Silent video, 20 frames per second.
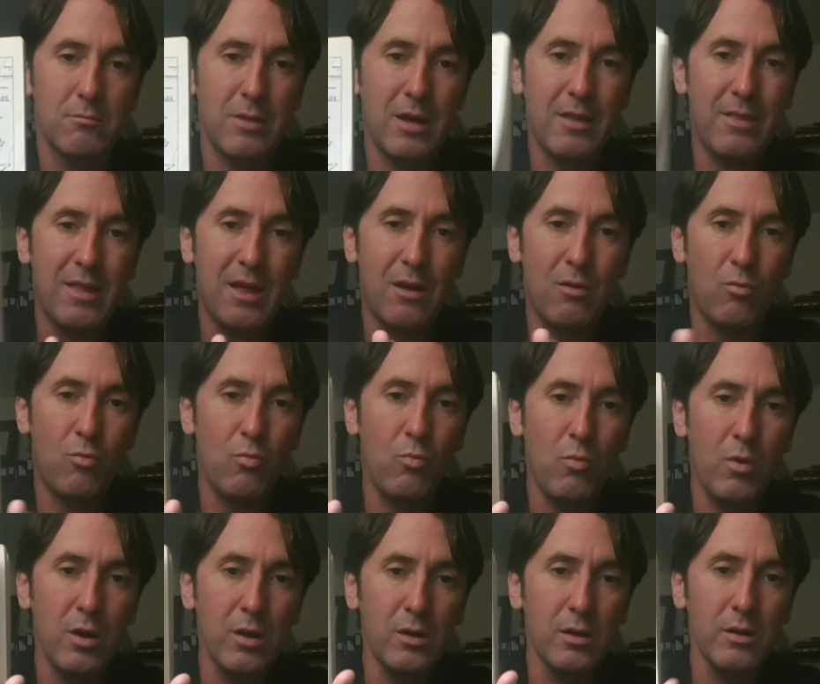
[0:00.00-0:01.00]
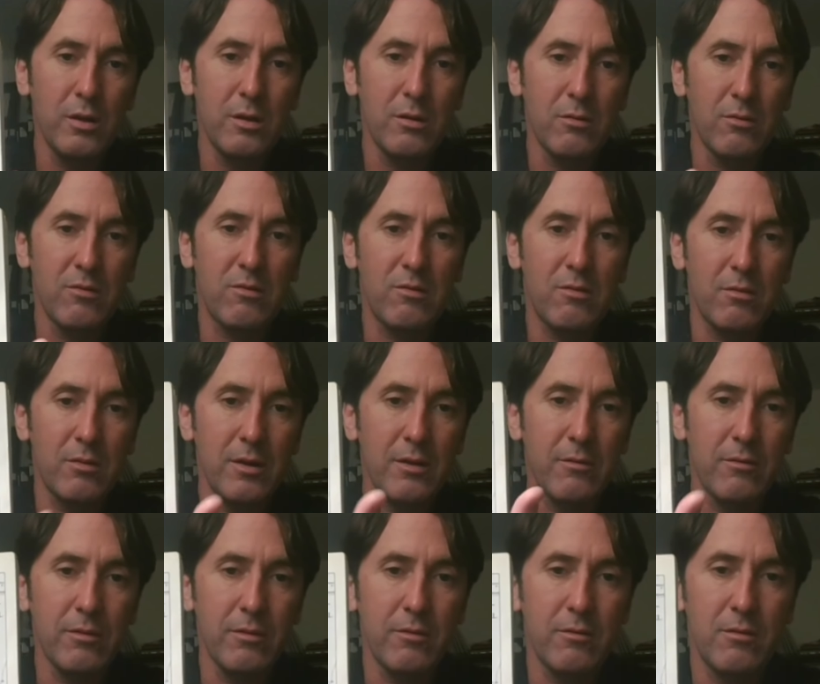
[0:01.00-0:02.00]
And that one little
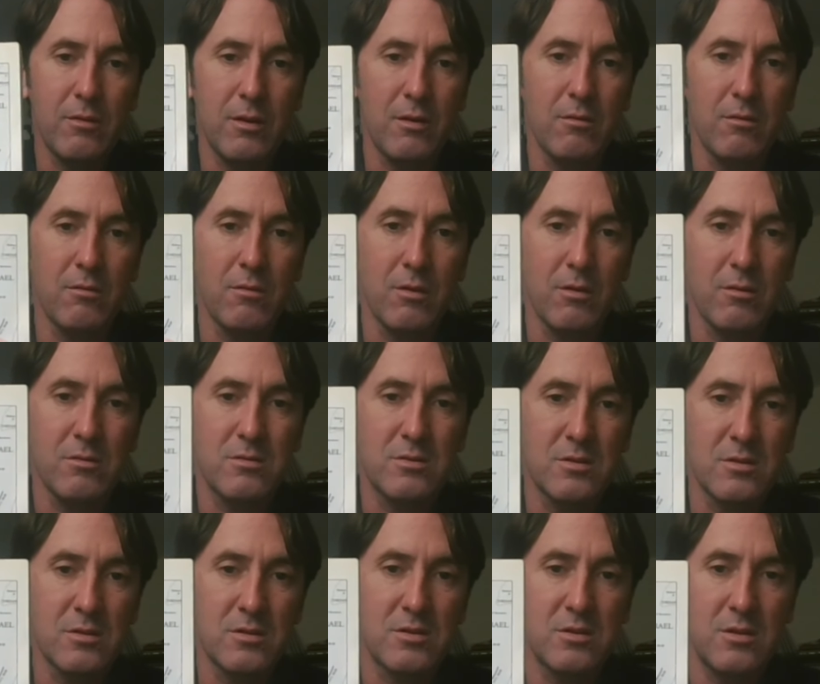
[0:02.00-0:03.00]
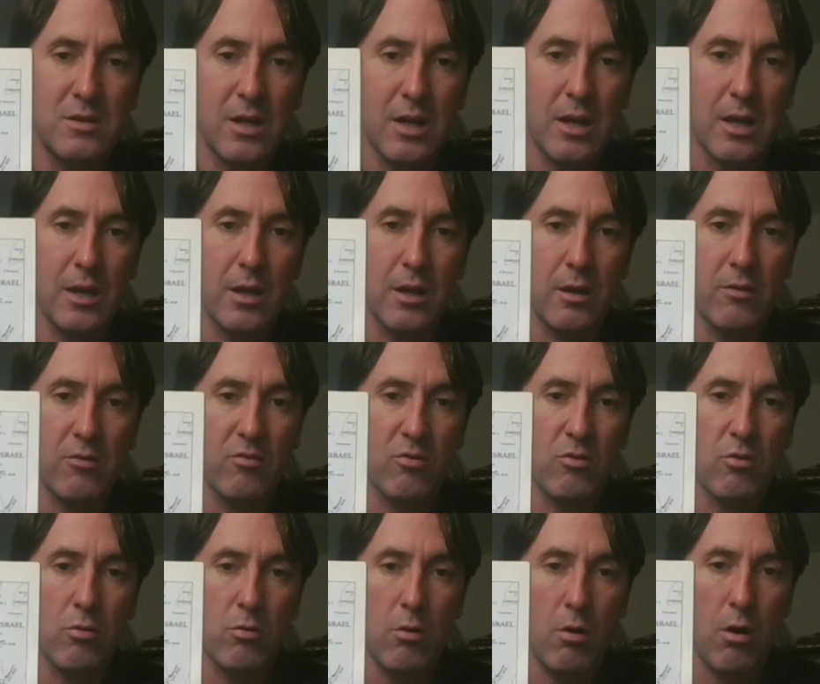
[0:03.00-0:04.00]
sliver is Israel is just sticking in his
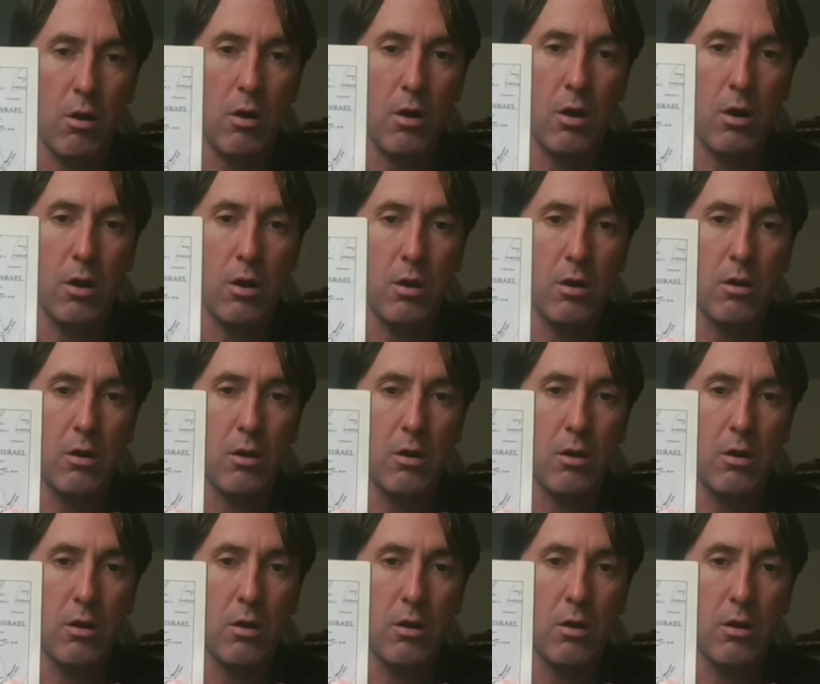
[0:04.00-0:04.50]
craw.